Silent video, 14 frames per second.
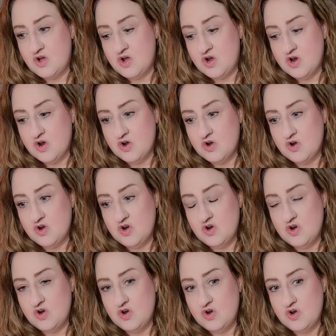are
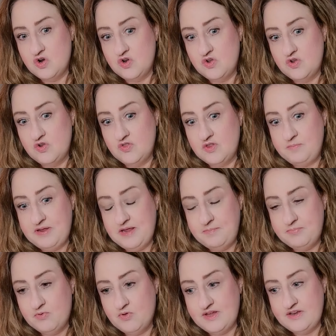the
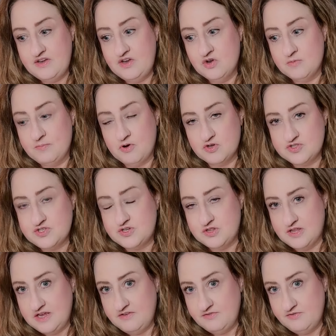people in your personal
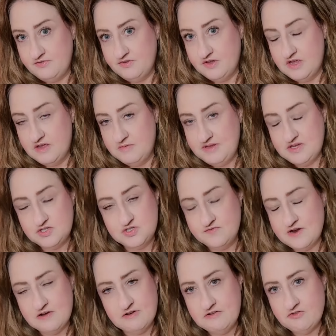life, because you're
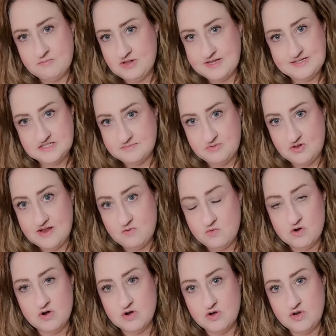very replaceable at
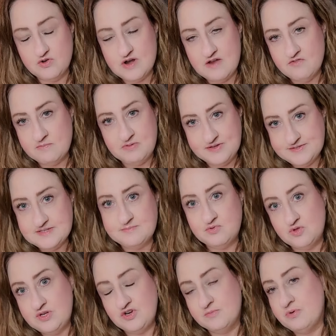work. You're not
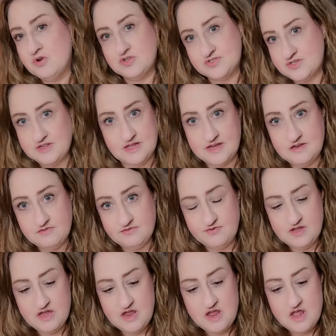replaceable in your personal life.
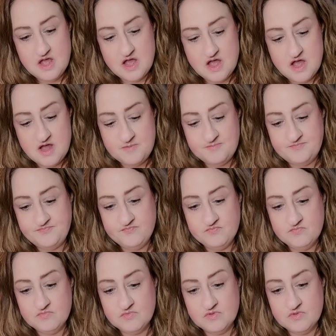And